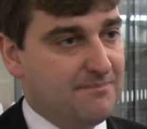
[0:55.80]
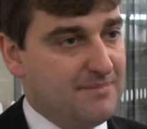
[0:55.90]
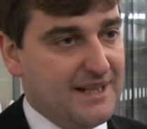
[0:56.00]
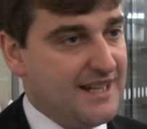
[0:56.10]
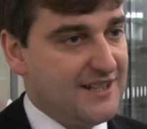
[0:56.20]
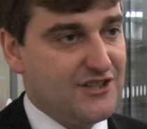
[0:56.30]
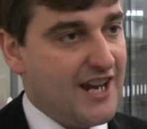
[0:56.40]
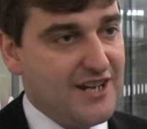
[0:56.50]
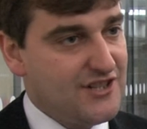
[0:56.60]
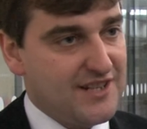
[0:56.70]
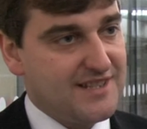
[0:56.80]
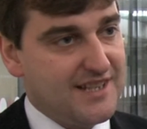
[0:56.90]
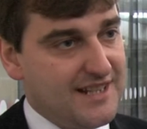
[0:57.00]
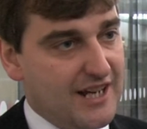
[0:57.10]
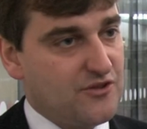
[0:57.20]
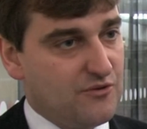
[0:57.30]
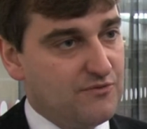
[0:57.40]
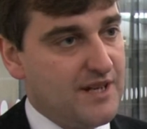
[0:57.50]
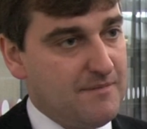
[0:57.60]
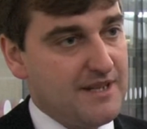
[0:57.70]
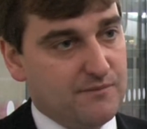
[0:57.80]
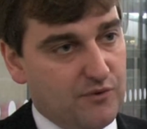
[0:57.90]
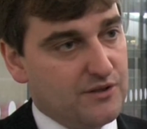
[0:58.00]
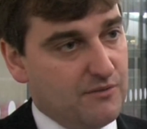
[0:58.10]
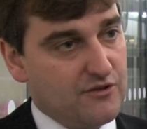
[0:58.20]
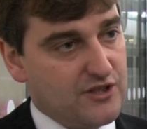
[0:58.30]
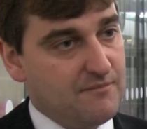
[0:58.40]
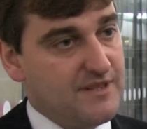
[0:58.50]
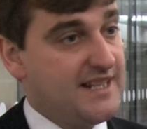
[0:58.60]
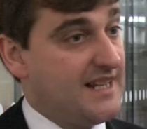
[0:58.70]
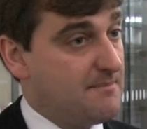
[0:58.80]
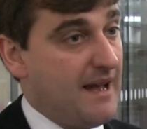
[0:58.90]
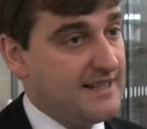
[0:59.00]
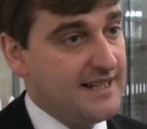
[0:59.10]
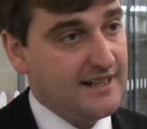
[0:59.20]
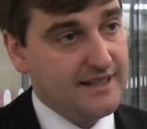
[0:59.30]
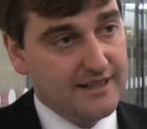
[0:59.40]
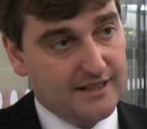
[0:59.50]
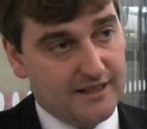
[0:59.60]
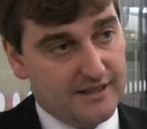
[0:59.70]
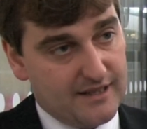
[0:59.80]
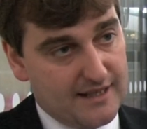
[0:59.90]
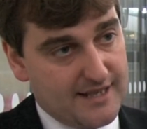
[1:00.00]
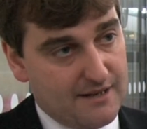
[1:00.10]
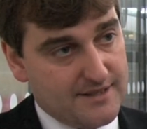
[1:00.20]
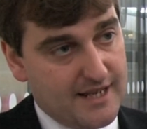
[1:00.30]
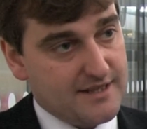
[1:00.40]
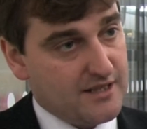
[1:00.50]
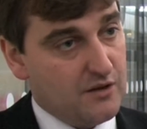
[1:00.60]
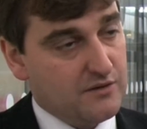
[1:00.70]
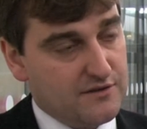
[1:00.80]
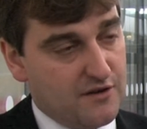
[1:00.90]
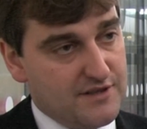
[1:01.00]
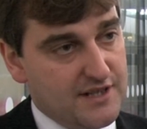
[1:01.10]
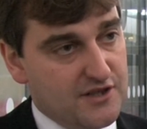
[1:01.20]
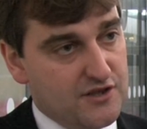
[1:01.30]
bigger changes to the actual remit of what the Welsh Government is expecting town centres and local authorities to